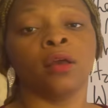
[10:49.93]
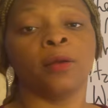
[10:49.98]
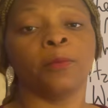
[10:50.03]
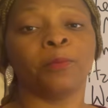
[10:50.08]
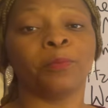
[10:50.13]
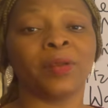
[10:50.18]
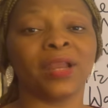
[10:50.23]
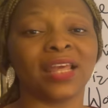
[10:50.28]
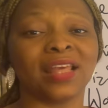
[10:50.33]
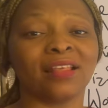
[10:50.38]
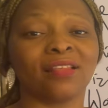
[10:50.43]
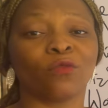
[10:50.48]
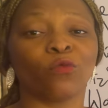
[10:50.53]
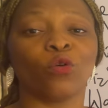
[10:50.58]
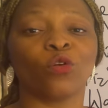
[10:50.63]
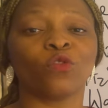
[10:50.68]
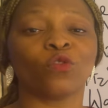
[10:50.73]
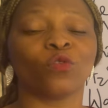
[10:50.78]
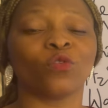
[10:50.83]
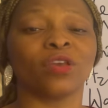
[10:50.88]
Please,
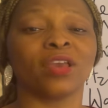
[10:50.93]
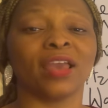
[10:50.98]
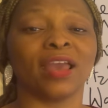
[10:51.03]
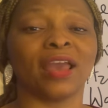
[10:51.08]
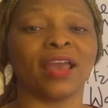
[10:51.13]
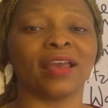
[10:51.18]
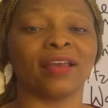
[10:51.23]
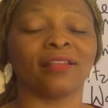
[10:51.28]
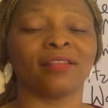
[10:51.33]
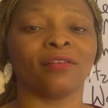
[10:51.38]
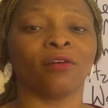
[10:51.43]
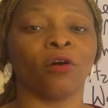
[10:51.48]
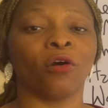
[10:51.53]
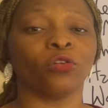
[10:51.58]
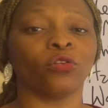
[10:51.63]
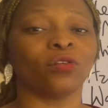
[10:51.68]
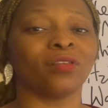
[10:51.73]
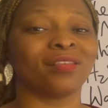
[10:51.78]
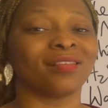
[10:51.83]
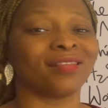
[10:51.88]
once you hear all
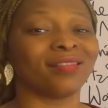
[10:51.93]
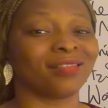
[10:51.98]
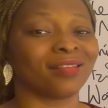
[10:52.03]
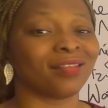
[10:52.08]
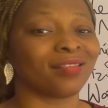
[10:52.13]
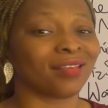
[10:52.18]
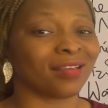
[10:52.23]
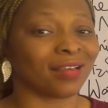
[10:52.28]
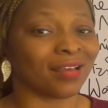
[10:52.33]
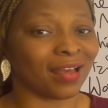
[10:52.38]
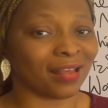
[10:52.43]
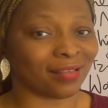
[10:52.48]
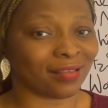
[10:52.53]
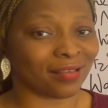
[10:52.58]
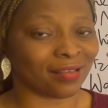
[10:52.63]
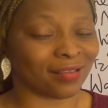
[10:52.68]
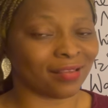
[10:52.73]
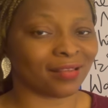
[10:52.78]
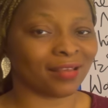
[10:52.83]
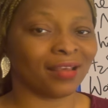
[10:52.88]
those synthetic
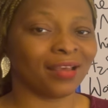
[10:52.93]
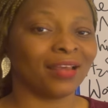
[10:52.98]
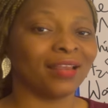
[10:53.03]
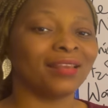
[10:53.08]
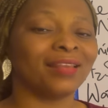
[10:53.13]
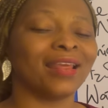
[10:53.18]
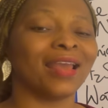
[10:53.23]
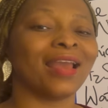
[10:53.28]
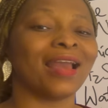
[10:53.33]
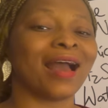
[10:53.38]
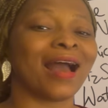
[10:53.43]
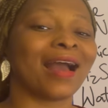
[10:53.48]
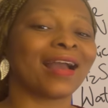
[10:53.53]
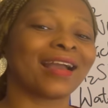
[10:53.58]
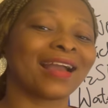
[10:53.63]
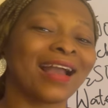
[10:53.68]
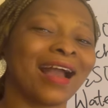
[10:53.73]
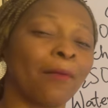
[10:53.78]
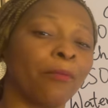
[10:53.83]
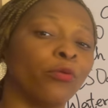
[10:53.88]
gases, they are
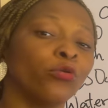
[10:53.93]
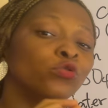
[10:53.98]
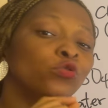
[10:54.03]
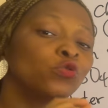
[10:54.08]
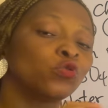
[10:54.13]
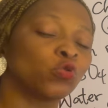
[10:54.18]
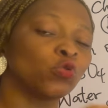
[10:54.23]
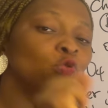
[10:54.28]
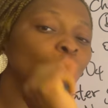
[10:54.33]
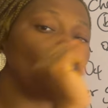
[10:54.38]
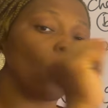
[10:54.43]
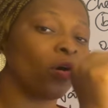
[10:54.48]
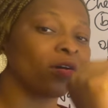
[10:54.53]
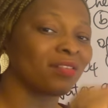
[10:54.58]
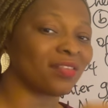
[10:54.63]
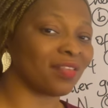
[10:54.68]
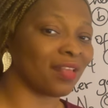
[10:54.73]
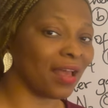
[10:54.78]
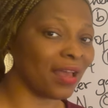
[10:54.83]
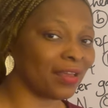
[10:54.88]
carbon 2
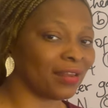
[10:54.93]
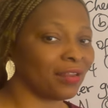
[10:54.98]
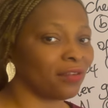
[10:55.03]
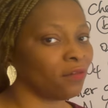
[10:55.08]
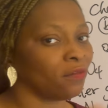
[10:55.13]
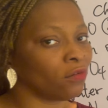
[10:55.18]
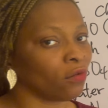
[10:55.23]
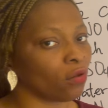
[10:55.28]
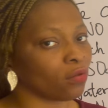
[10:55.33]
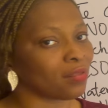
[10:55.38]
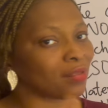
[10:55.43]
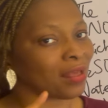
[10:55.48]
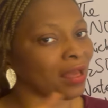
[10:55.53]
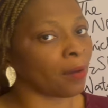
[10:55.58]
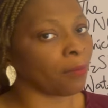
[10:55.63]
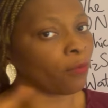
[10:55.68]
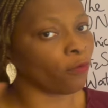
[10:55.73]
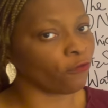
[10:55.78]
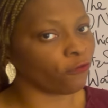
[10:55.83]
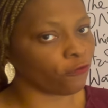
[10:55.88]
oxide, not
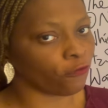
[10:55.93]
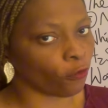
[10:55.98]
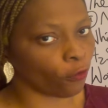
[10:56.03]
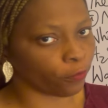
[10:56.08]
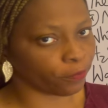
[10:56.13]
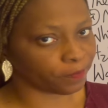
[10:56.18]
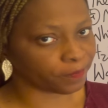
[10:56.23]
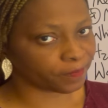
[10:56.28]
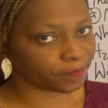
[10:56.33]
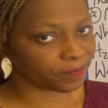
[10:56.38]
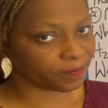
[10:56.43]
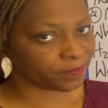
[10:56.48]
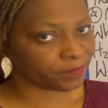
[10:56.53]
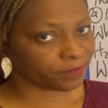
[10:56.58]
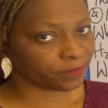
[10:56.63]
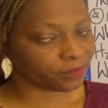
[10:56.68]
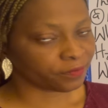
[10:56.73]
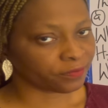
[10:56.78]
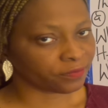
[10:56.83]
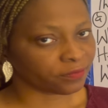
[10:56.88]
carbon 4.
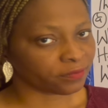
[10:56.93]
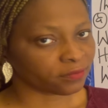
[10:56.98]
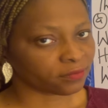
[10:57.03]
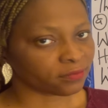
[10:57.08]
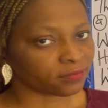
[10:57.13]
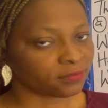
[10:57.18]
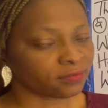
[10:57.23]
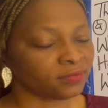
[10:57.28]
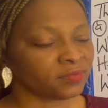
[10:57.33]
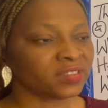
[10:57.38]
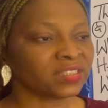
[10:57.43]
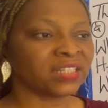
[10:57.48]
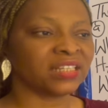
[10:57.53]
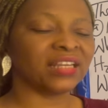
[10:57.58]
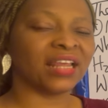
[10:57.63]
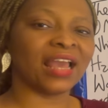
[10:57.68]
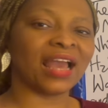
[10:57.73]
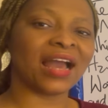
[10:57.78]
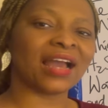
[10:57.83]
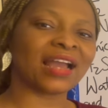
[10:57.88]

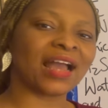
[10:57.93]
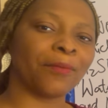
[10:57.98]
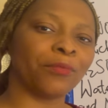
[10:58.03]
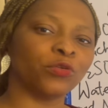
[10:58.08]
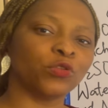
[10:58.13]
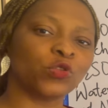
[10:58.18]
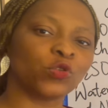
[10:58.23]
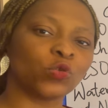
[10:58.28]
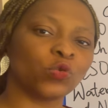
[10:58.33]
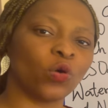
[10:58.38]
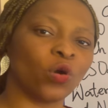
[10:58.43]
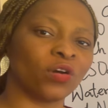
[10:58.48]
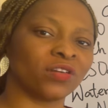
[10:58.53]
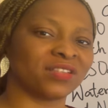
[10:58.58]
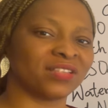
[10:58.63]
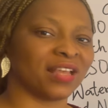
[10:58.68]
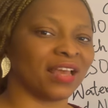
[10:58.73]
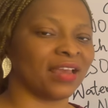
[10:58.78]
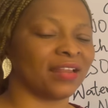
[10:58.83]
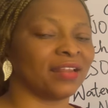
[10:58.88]
They are carbon 2
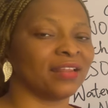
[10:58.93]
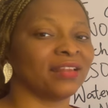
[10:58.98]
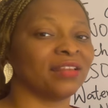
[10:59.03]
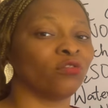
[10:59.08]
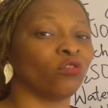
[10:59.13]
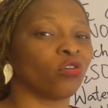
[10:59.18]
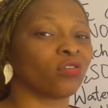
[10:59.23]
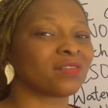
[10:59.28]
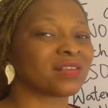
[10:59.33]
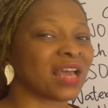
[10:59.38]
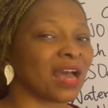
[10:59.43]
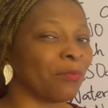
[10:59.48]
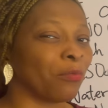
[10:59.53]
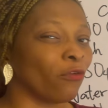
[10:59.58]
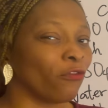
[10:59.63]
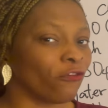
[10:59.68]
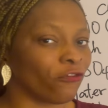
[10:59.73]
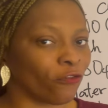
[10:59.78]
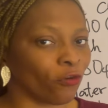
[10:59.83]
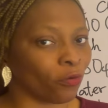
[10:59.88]
oxide, not
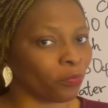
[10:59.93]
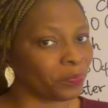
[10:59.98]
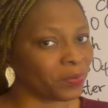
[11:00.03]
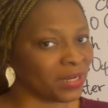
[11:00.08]
carbon 4.